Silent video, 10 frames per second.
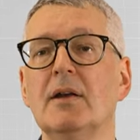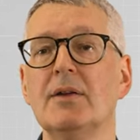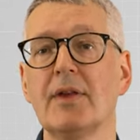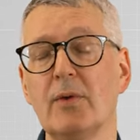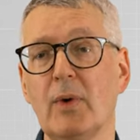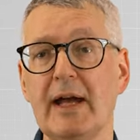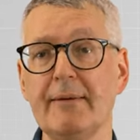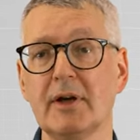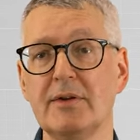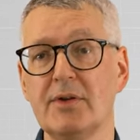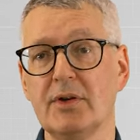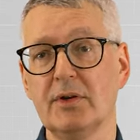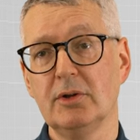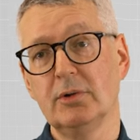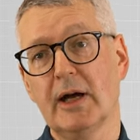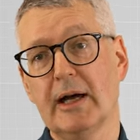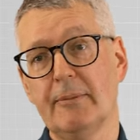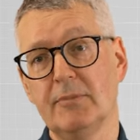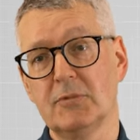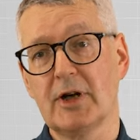So the way I'm going to
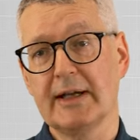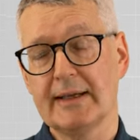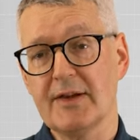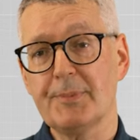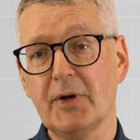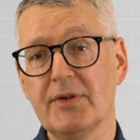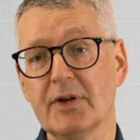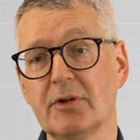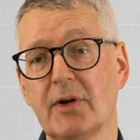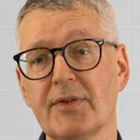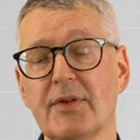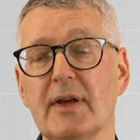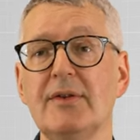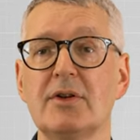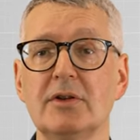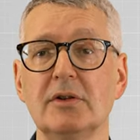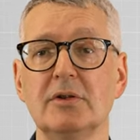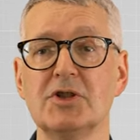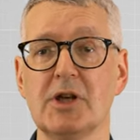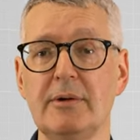um, try and get this point across is to
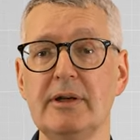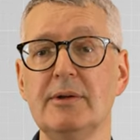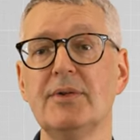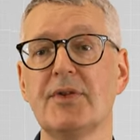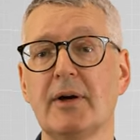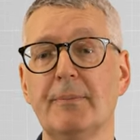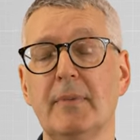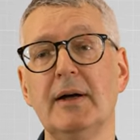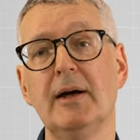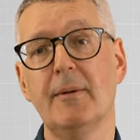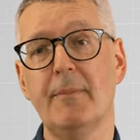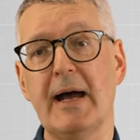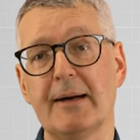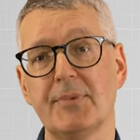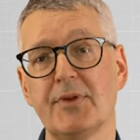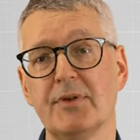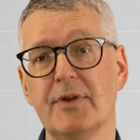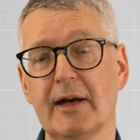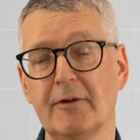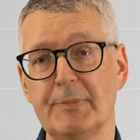show you some maps
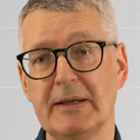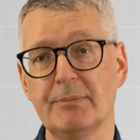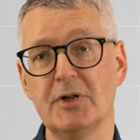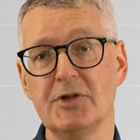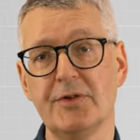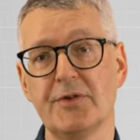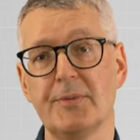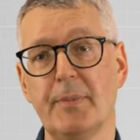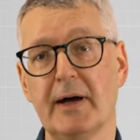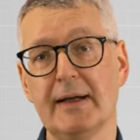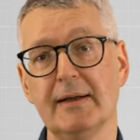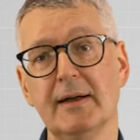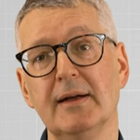that have been produced by